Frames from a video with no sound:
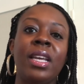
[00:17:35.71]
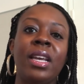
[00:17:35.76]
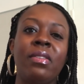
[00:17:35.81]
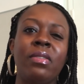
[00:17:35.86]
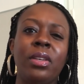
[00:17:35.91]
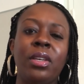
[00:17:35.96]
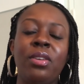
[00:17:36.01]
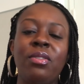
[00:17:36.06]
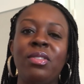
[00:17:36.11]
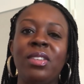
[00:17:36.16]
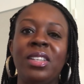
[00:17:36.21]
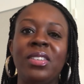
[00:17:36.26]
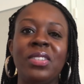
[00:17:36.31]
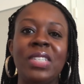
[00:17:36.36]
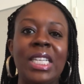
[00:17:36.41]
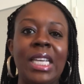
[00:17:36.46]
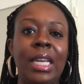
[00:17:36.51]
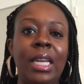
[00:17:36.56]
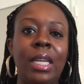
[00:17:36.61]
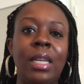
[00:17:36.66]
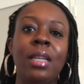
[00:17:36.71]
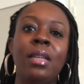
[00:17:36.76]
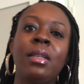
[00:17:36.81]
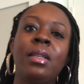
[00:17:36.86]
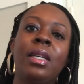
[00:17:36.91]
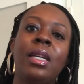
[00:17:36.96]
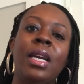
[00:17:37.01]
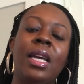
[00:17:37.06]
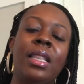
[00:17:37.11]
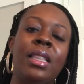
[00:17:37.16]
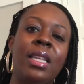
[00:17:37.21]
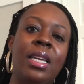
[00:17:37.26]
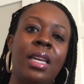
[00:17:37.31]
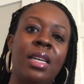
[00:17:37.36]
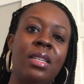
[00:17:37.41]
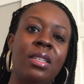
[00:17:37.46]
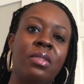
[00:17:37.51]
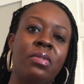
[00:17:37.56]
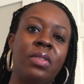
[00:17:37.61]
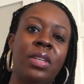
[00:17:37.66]
They have a cute little date at the
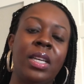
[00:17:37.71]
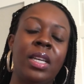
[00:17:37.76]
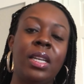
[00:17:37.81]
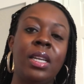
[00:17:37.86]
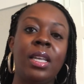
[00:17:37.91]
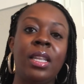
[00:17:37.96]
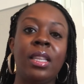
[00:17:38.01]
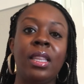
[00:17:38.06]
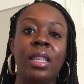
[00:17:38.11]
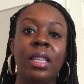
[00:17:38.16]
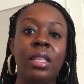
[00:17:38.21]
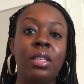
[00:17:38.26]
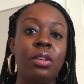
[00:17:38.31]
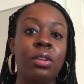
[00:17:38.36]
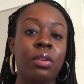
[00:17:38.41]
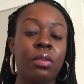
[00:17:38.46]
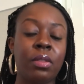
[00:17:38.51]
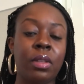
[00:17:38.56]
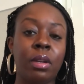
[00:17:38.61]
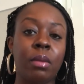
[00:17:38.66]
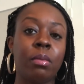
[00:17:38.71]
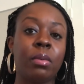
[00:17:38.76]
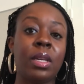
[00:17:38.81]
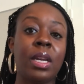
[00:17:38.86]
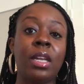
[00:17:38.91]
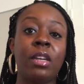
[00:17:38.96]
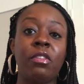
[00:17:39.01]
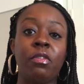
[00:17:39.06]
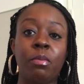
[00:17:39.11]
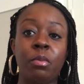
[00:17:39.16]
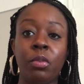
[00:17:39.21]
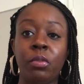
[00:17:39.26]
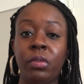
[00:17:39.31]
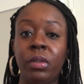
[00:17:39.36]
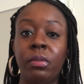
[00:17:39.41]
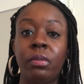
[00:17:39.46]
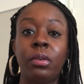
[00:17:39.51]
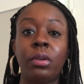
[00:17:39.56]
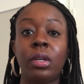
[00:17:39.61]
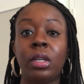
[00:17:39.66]
end of it, and you know, they're kind of
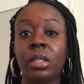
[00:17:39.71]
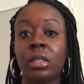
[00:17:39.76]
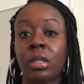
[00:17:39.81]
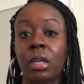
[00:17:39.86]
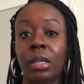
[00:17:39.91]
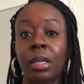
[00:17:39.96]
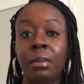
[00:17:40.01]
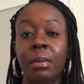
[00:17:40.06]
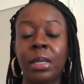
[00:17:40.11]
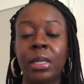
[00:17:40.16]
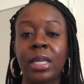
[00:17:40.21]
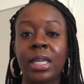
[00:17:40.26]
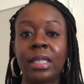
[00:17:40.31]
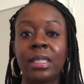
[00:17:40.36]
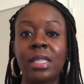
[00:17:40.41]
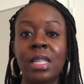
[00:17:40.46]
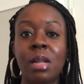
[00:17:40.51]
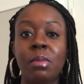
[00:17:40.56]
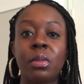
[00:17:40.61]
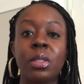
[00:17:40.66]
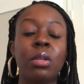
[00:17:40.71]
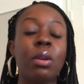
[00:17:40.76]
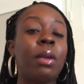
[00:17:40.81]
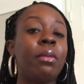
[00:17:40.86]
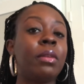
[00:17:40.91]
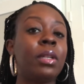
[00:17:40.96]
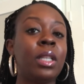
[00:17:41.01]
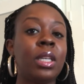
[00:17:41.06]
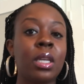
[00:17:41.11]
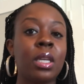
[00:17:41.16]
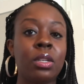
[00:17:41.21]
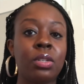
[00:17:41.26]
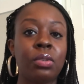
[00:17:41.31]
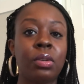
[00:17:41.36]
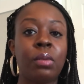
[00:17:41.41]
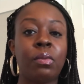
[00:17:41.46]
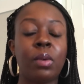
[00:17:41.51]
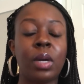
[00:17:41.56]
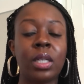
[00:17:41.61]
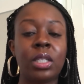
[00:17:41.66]
moving forward and talking about next steps. So I really
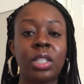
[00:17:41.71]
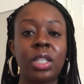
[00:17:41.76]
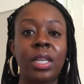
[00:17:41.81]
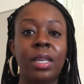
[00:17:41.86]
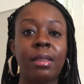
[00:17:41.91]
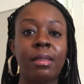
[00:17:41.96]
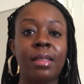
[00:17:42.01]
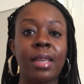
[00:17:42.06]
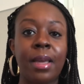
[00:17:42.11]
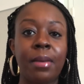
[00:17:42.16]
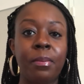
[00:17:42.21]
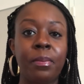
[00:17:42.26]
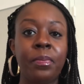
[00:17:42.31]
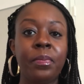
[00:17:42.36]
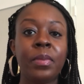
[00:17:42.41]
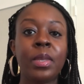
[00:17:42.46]
enjoyed watching them.